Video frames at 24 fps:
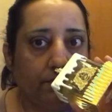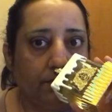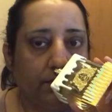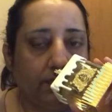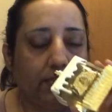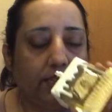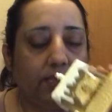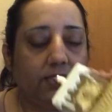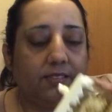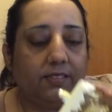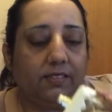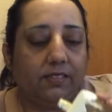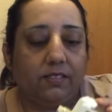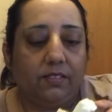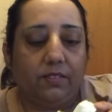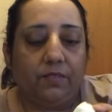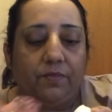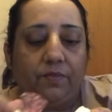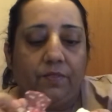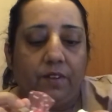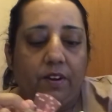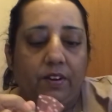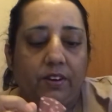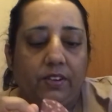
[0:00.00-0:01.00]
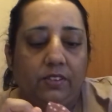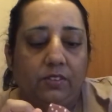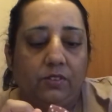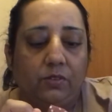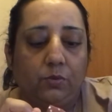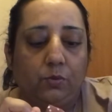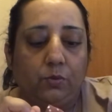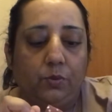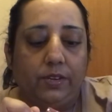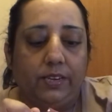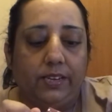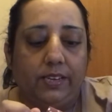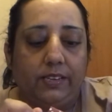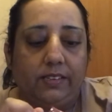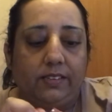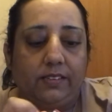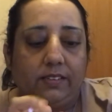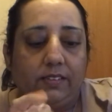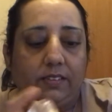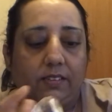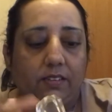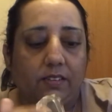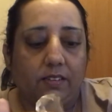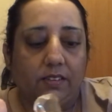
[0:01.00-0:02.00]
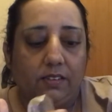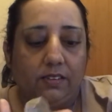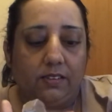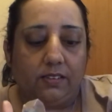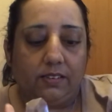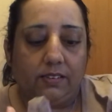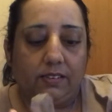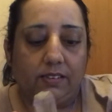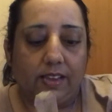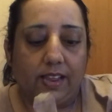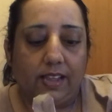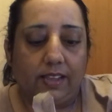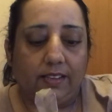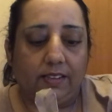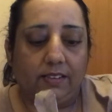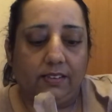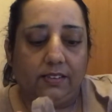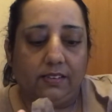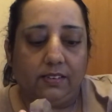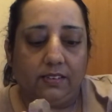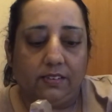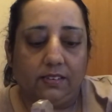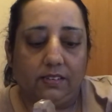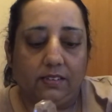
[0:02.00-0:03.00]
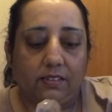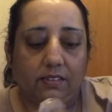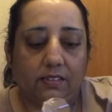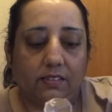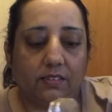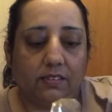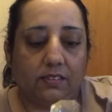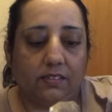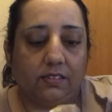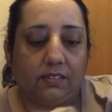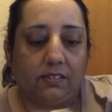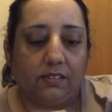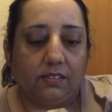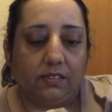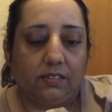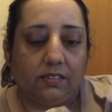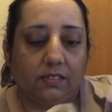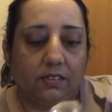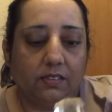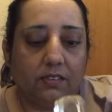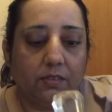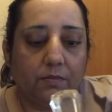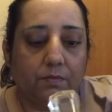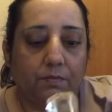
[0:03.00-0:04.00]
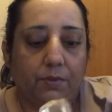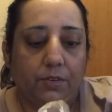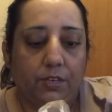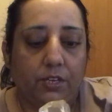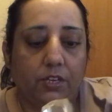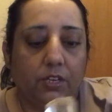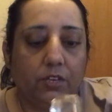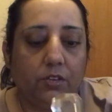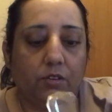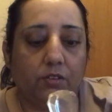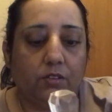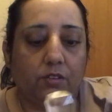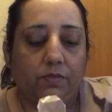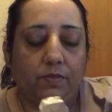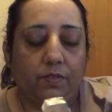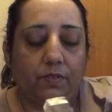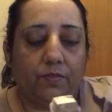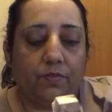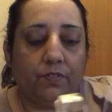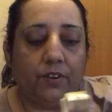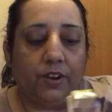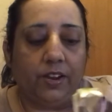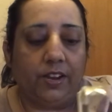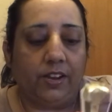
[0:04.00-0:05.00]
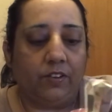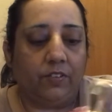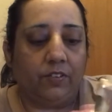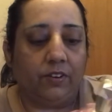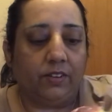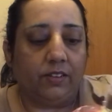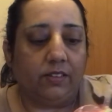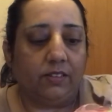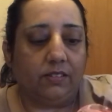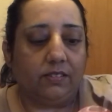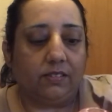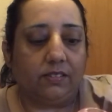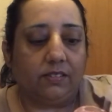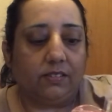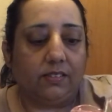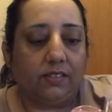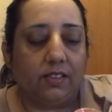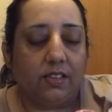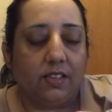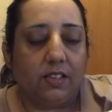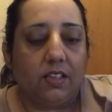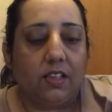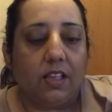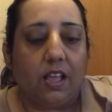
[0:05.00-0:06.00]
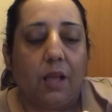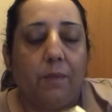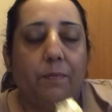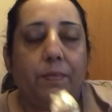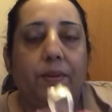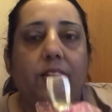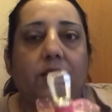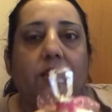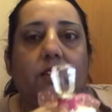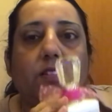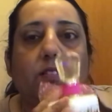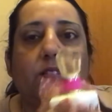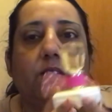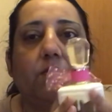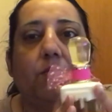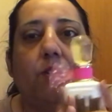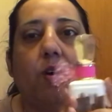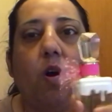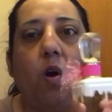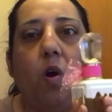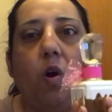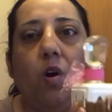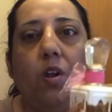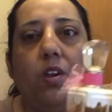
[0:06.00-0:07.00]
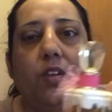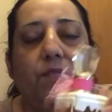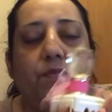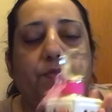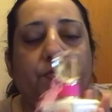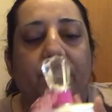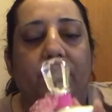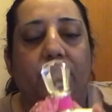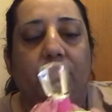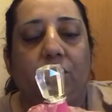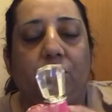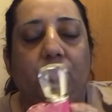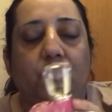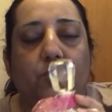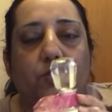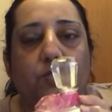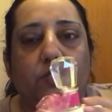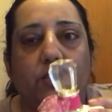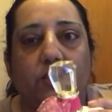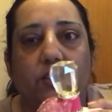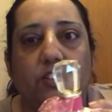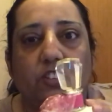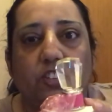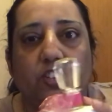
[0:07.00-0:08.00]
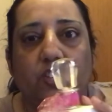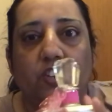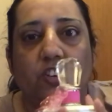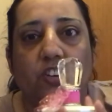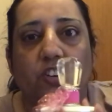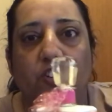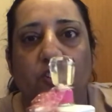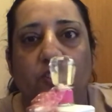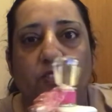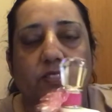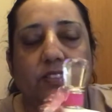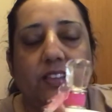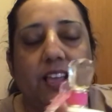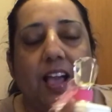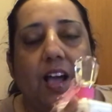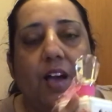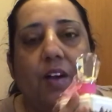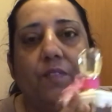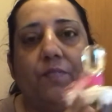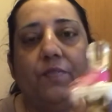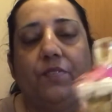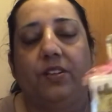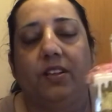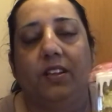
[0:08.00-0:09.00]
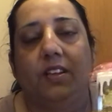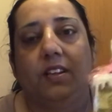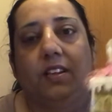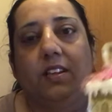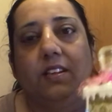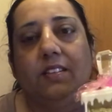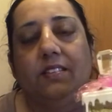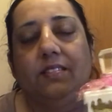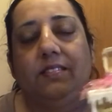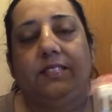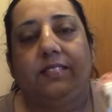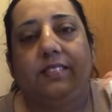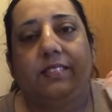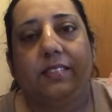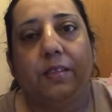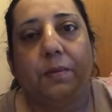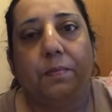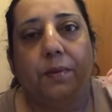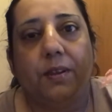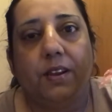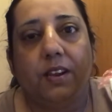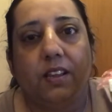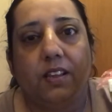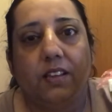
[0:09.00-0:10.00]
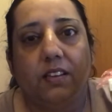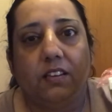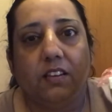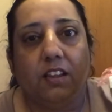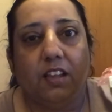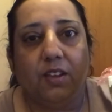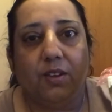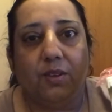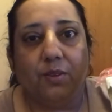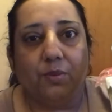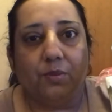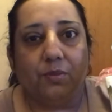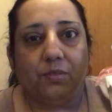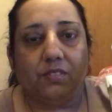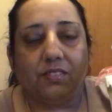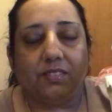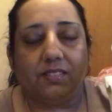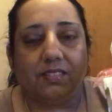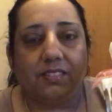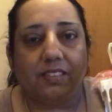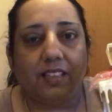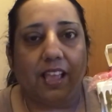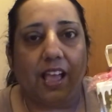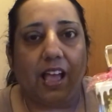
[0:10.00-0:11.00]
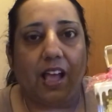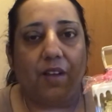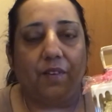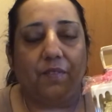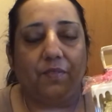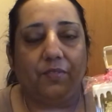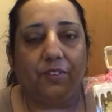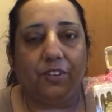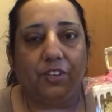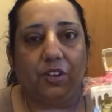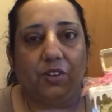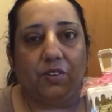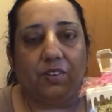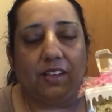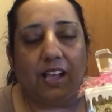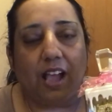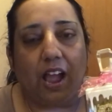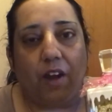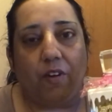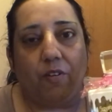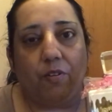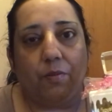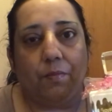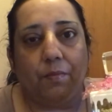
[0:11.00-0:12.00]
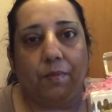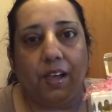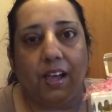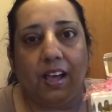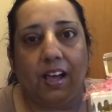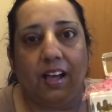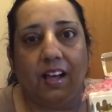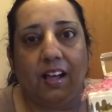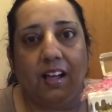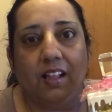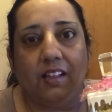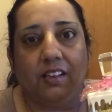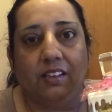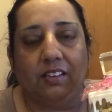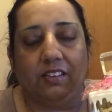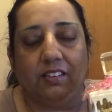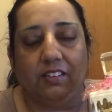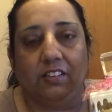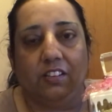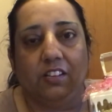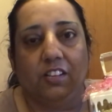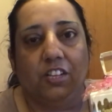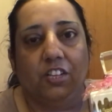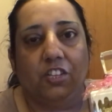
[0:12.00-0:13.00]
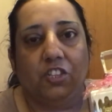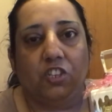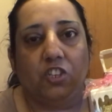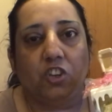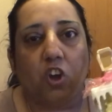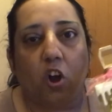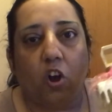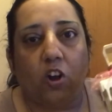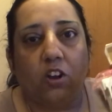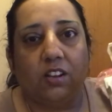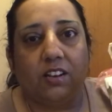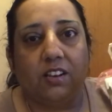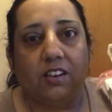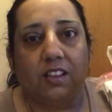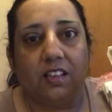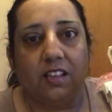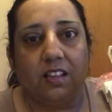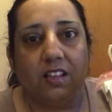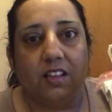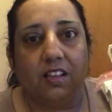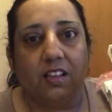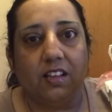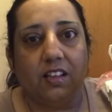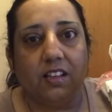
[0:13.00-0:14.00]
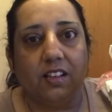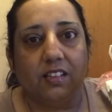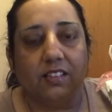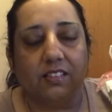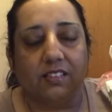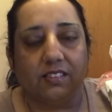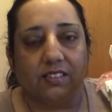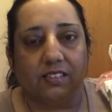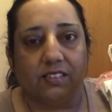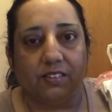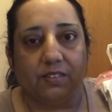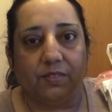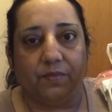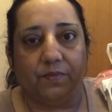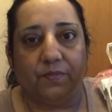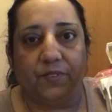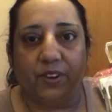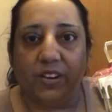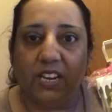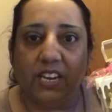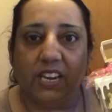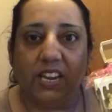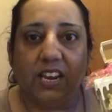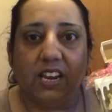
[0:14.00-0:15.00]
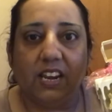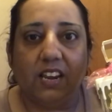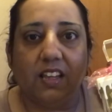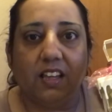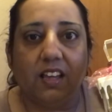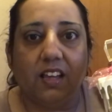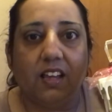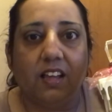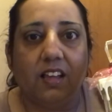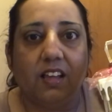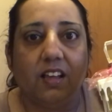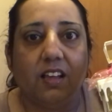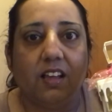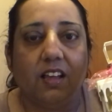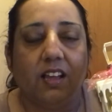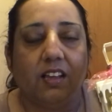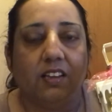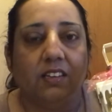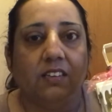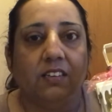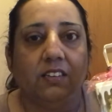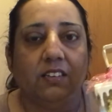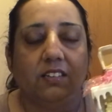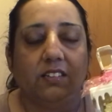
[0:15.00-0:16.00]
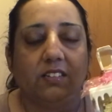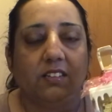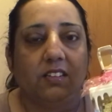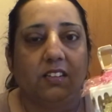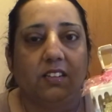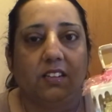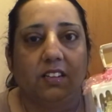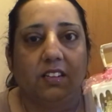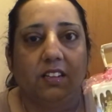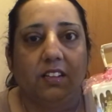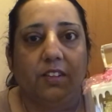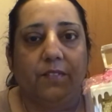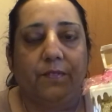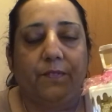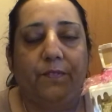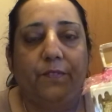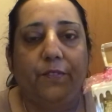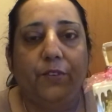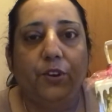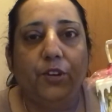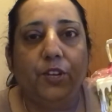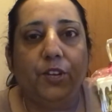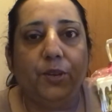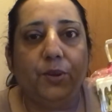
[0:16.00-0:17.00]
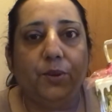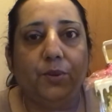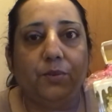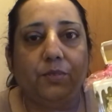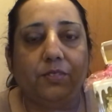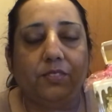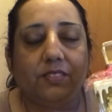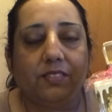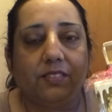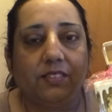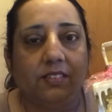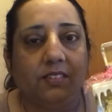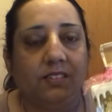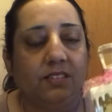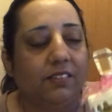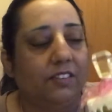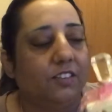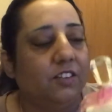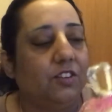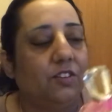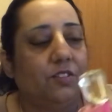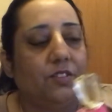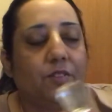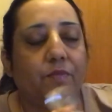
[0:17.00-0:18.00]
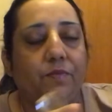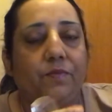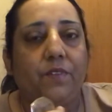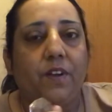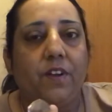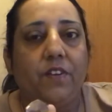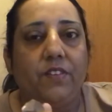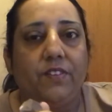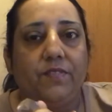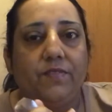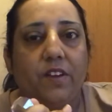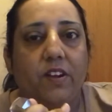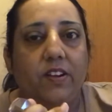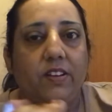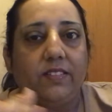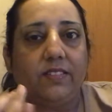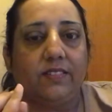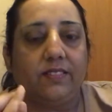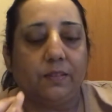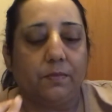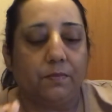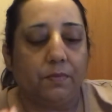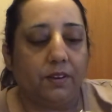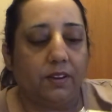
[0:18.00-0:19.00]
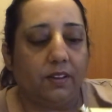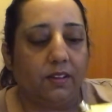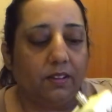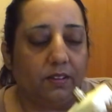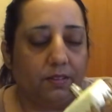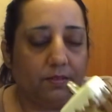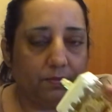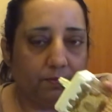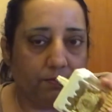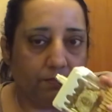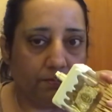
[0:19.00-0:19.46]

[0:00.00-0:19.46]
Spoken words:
this is a very sweet, decadent, beautiful fragrance. I mean, all of the Juicy Couture, they have similar notes. They have, you know, caramel and chocolate and vanilla and fruits, and, you know, they're very, very similar.